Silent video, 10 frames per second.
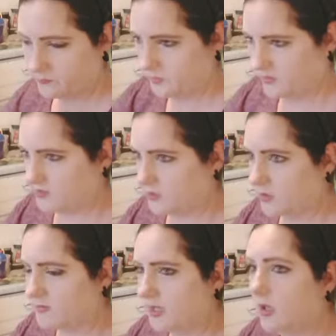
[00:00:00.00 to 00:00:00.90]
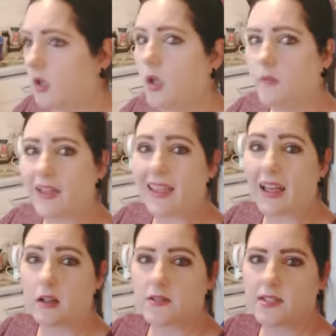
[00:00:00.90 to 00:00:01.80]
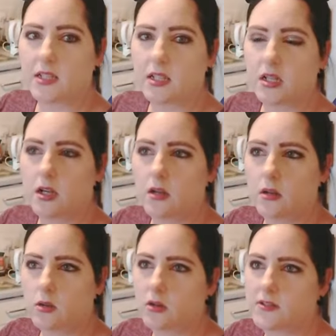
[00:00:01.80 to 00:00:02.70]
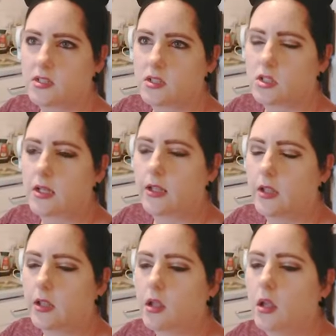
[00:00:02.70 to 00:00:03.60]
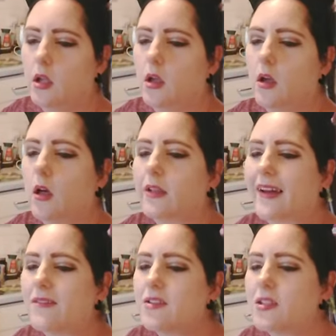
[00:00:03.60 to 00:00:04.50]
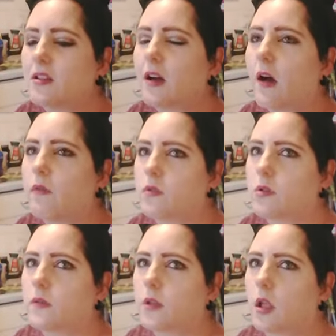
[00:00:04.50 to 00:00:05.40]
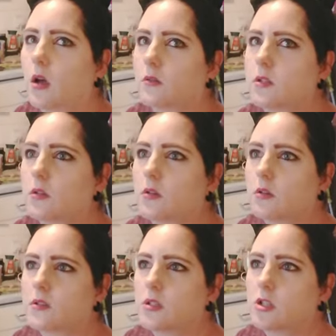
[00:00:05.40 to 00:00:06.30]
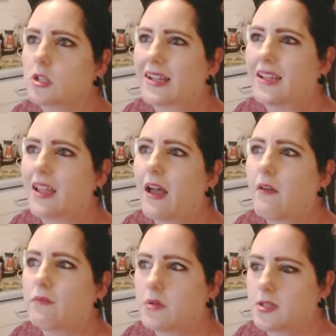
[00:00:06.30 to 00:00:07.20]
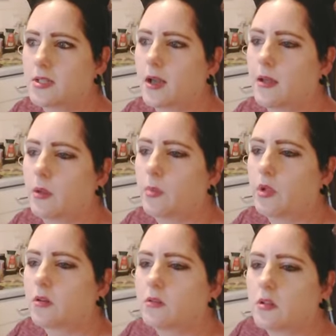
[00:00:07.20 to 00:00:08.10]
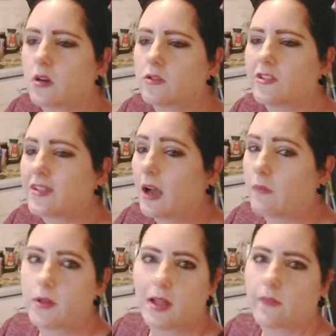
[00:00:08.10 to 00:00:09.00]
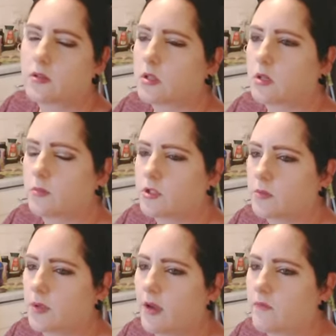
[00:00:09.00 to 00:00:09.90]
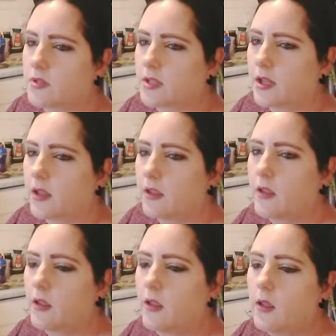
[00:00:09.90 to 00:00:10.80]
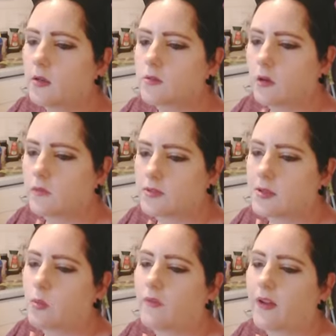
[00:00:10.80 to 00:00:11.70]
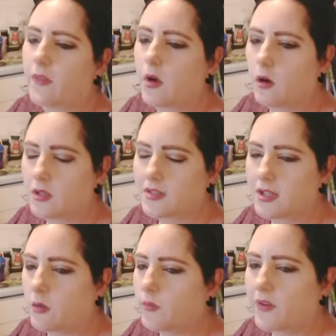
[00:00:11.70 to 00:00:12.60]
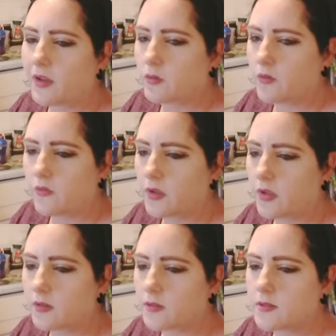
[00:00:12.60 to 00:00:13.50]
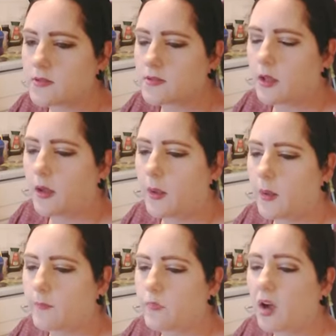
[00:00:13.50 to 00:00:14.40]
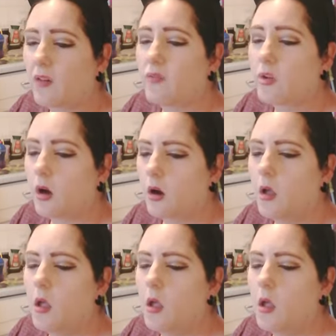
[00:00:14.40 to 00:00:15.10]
Excuse me, the Celtic cross stitch league. I guaranteed I haven't done the Celtic cross stitch league every day because I just haven't had the time to do it every day, because obviously we've had the holiday, we've had other things. I've not,